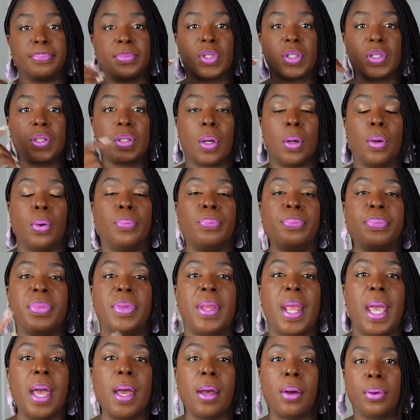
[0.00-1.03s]
So
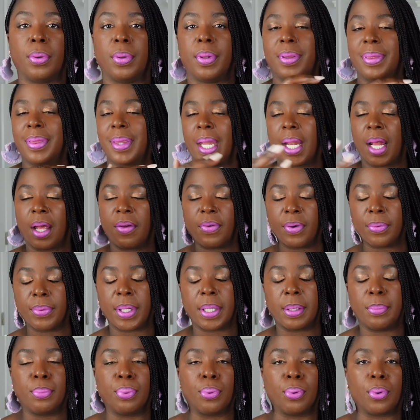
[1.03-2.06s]
now that I've
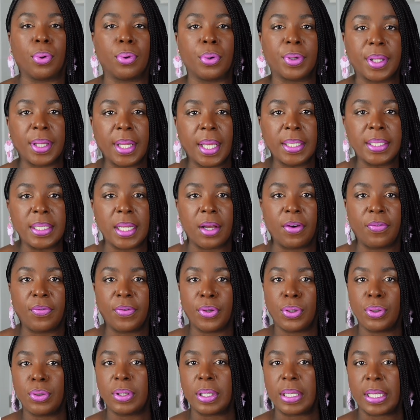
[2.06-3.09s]
already broken that down for
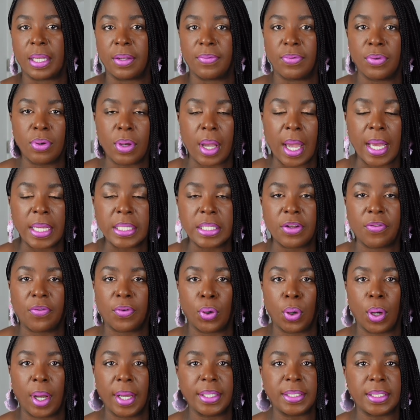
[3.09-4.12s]
you and gave you guys a
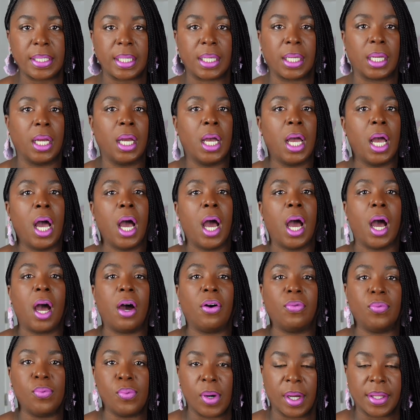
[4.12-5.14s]
full idea
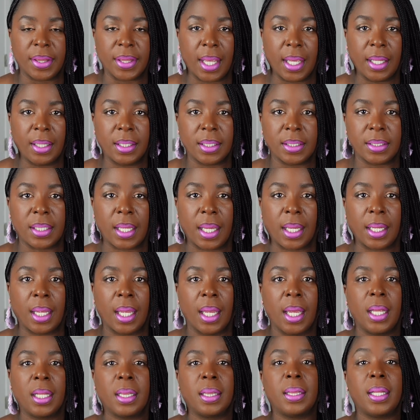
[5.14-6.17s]
of what that looks like,
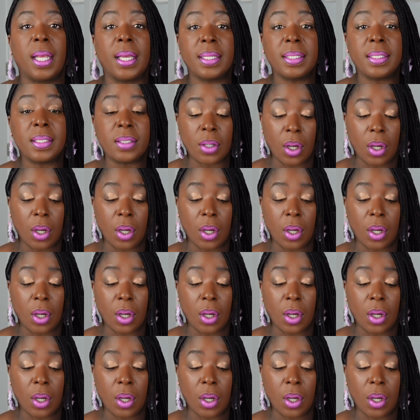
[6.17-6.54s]
let's